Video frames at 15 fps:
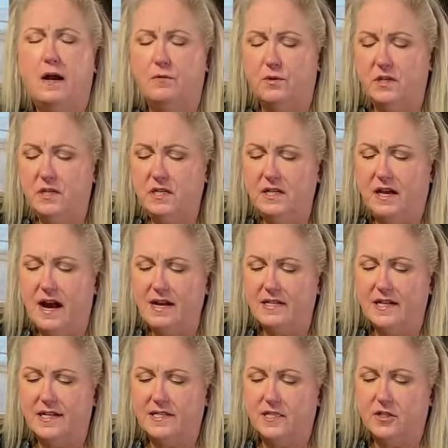I really
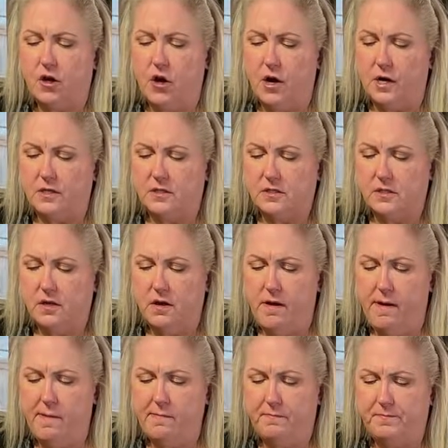like that sauce.
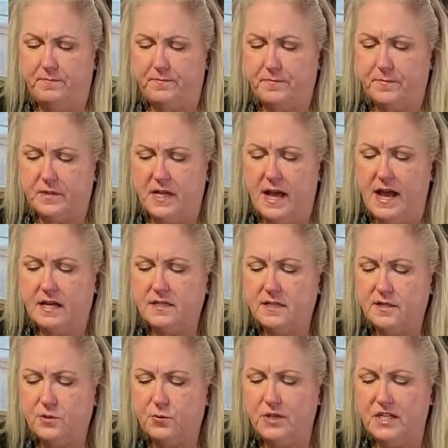Um, adds
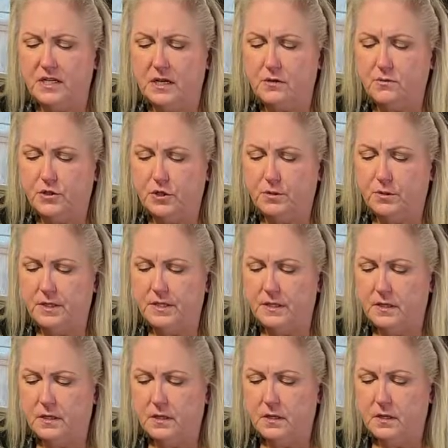a sweet note to it.
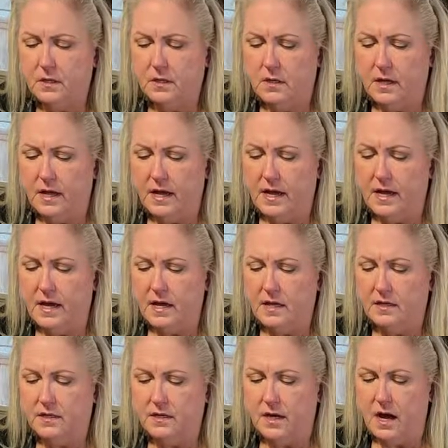
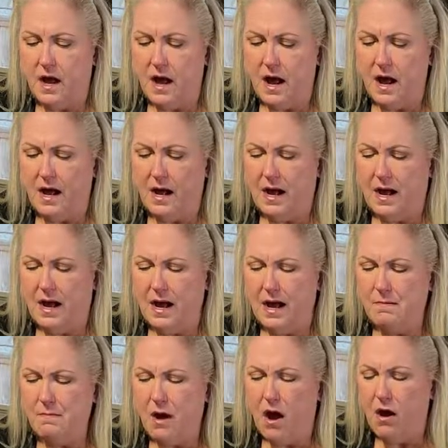And
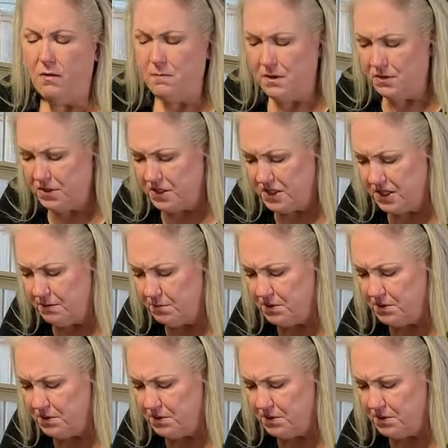I'm almost